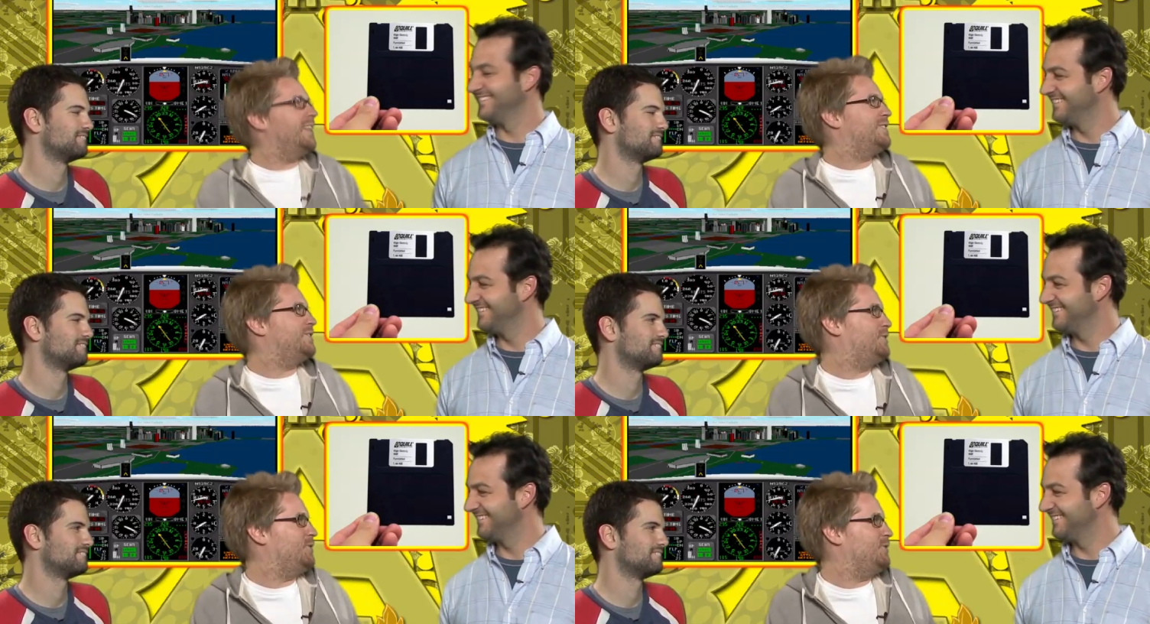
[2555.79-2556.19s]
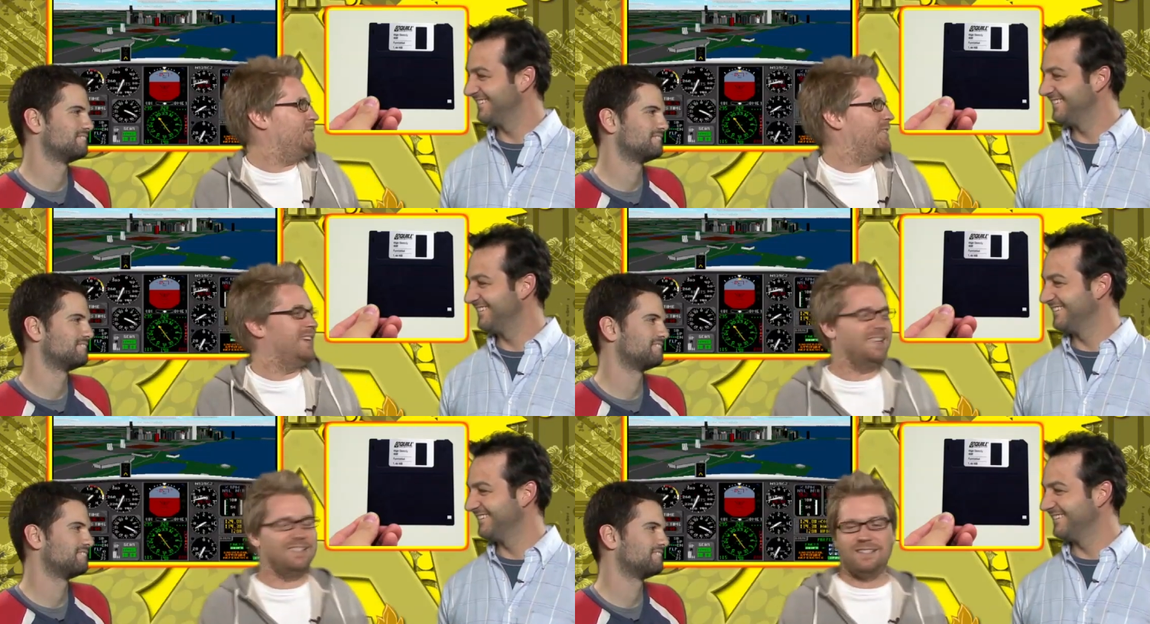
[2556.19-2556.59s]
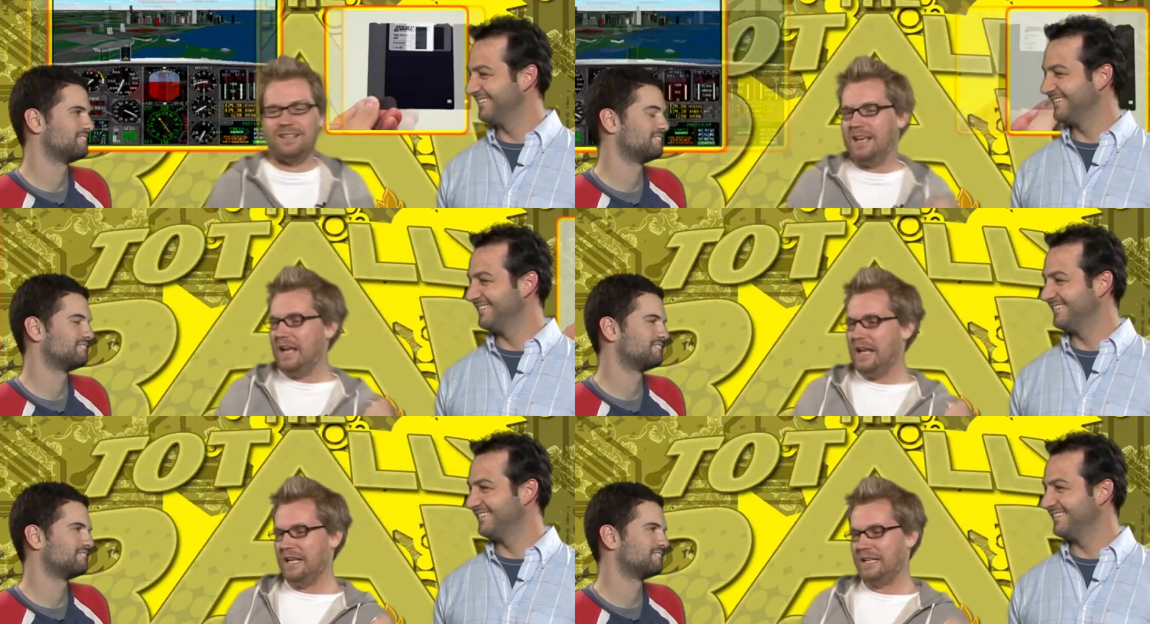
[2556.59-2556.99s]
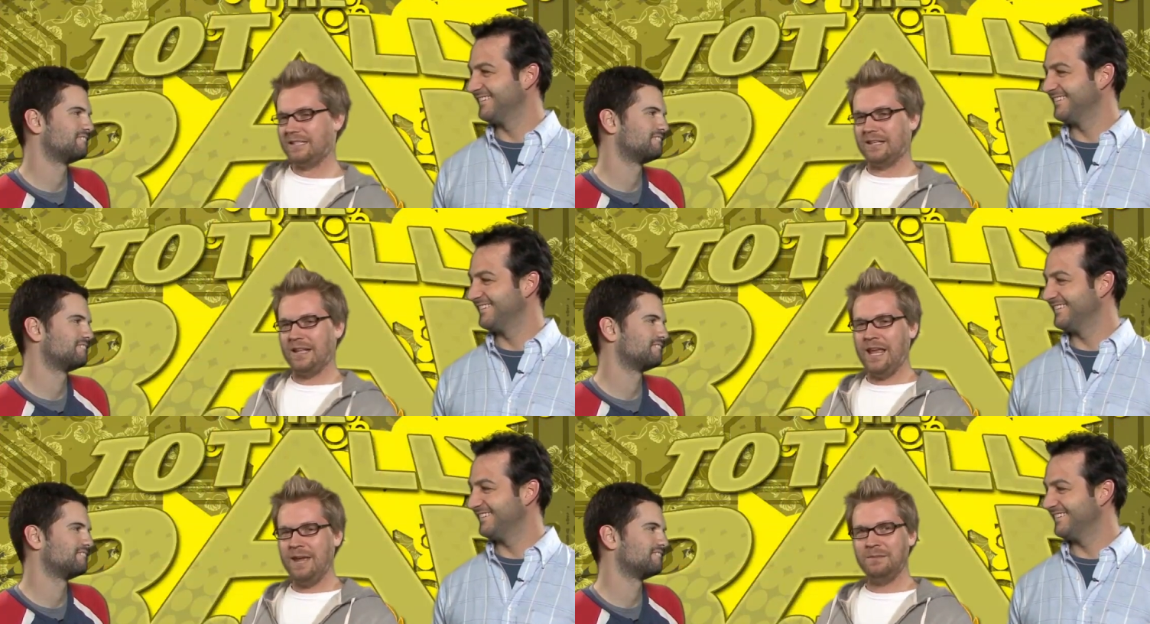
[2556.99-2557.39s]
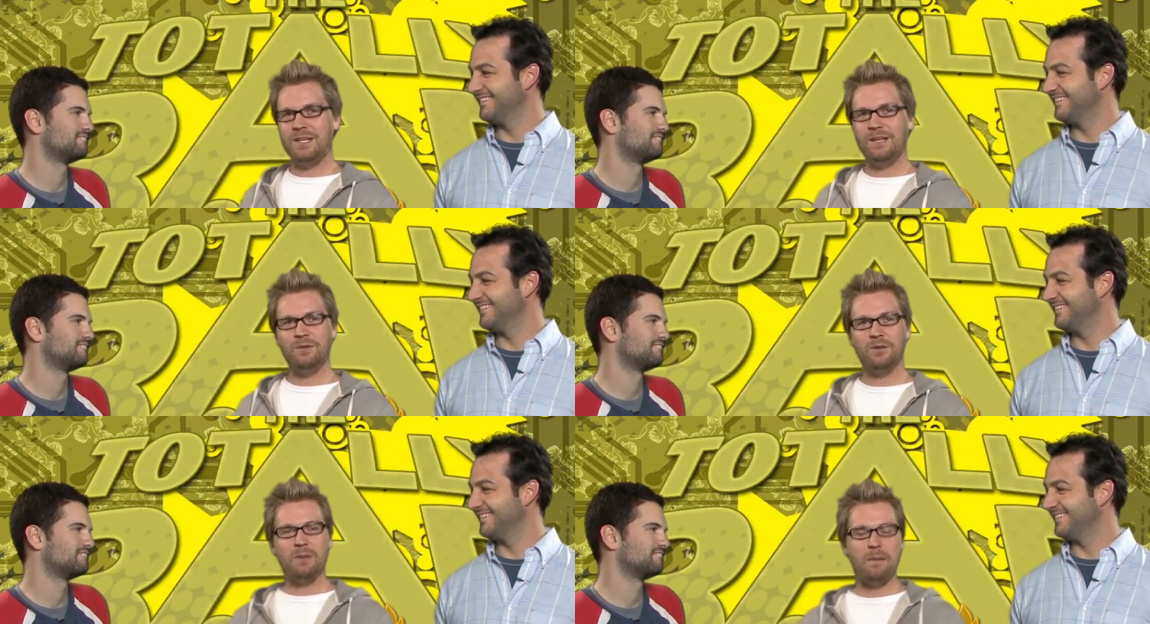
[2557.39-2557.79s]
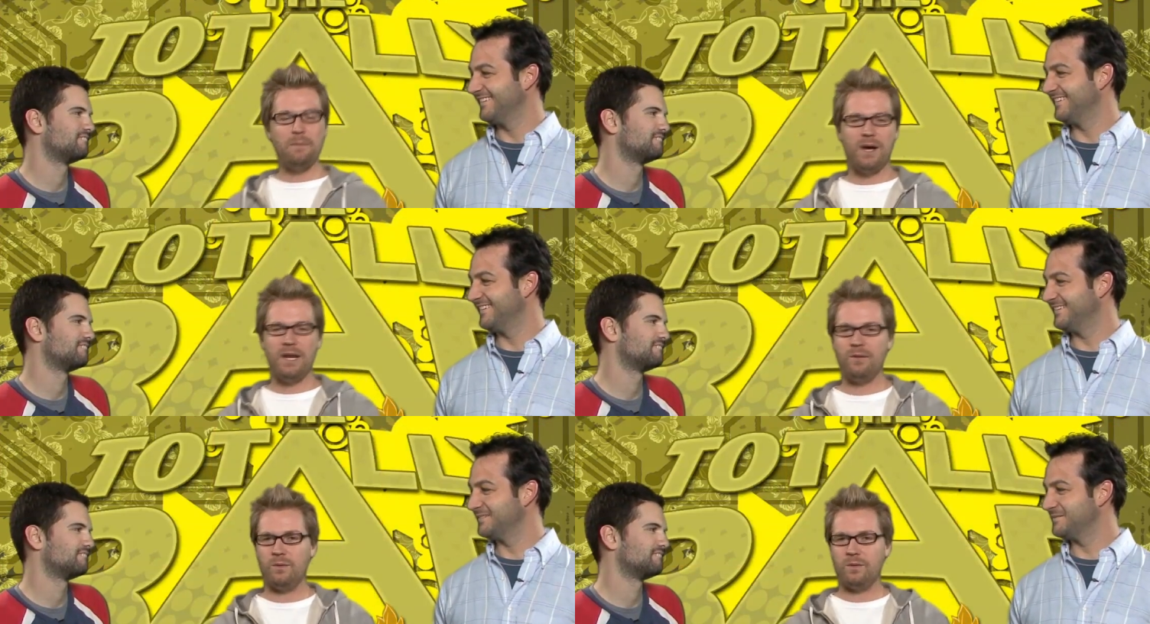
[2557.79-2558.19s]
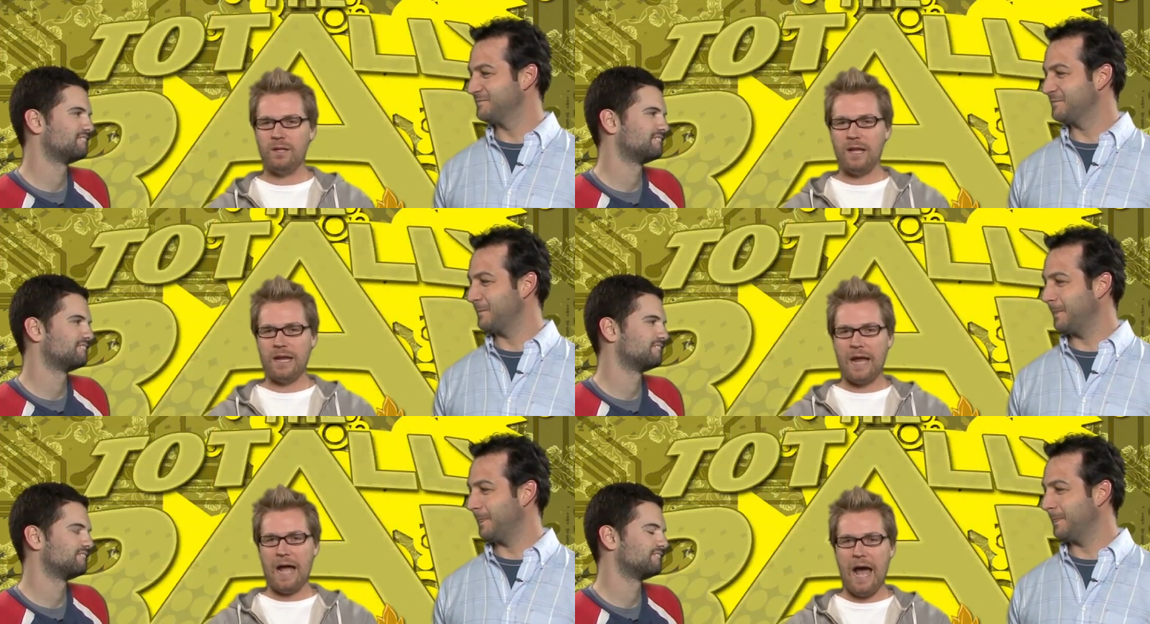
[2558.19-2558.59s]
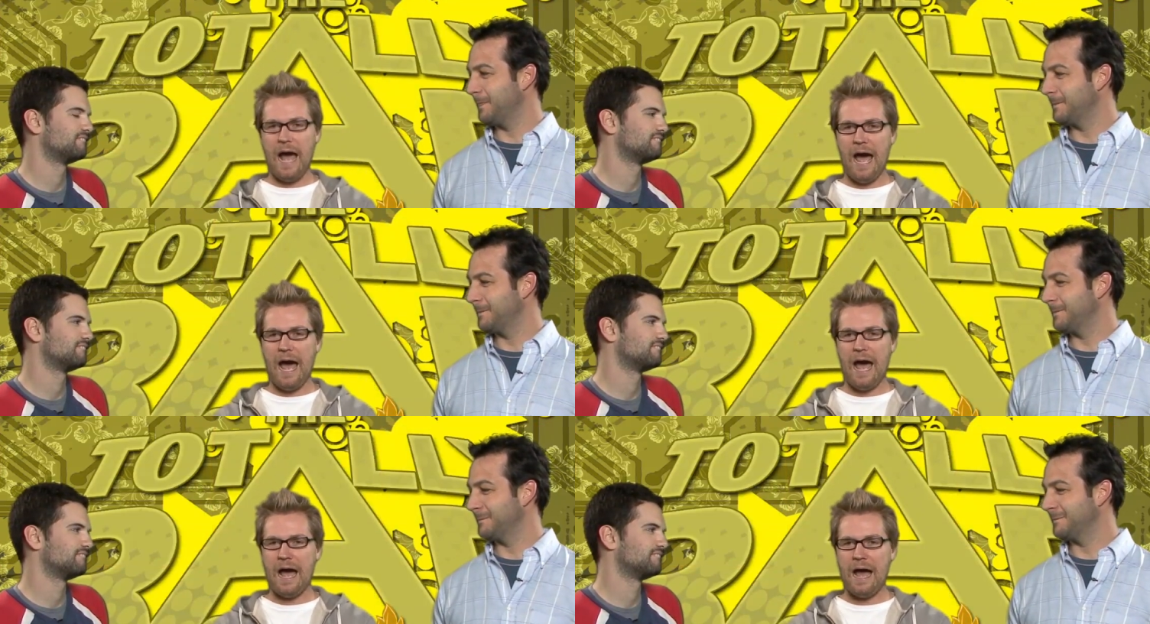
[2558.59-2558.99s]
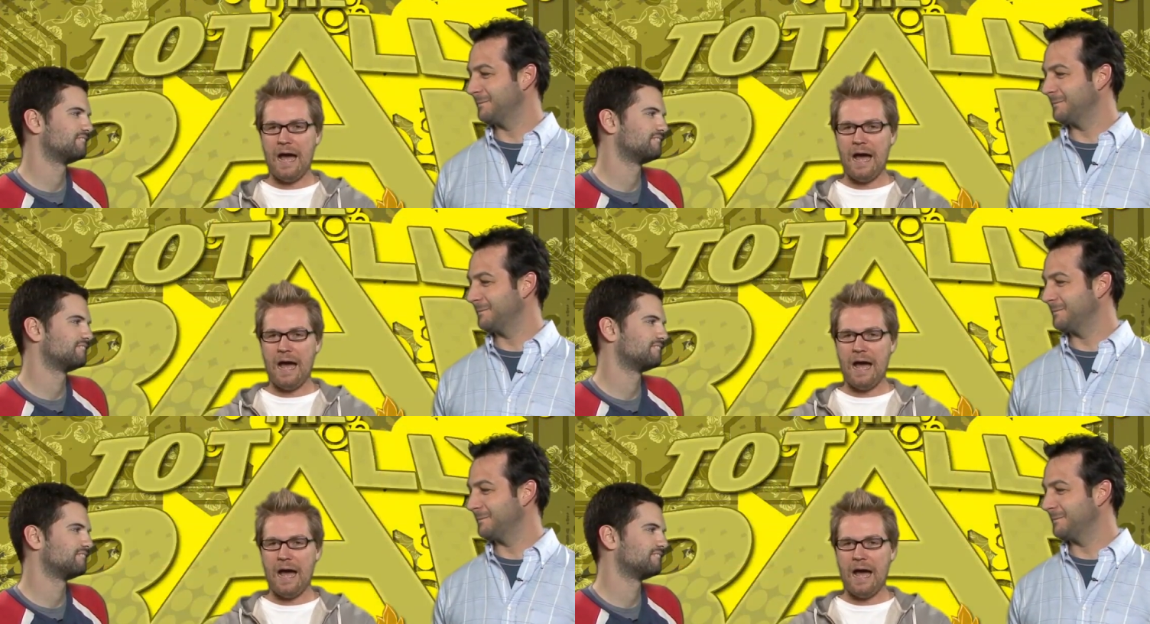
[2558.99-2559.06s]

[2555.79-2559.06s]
Speaker 1: Let's do this. Slammed it in with my buddy. We were like, ah.